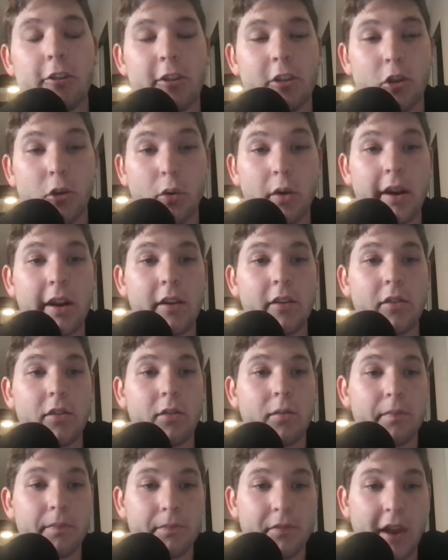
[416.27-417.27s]
through
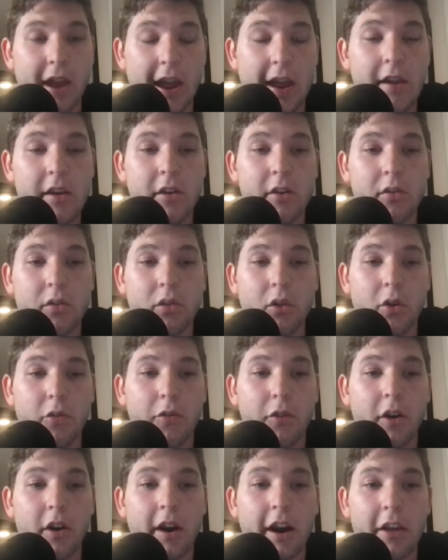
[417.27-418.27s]
his tenure so
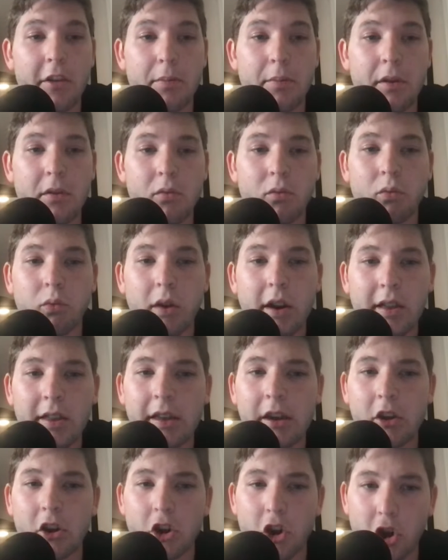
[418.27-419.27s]
far has been
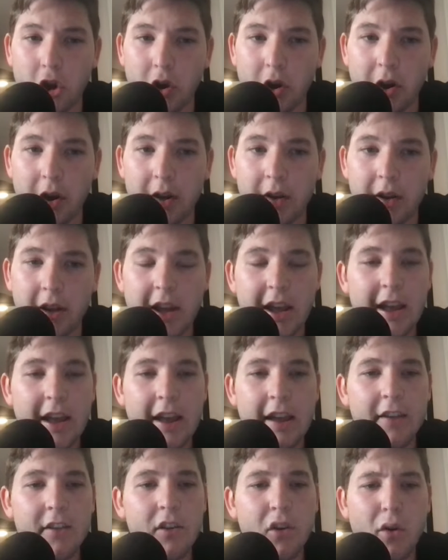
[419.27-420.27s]
really good.
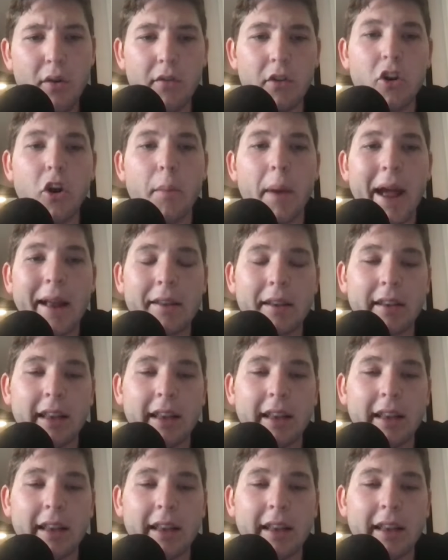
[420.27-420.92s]
You even go back to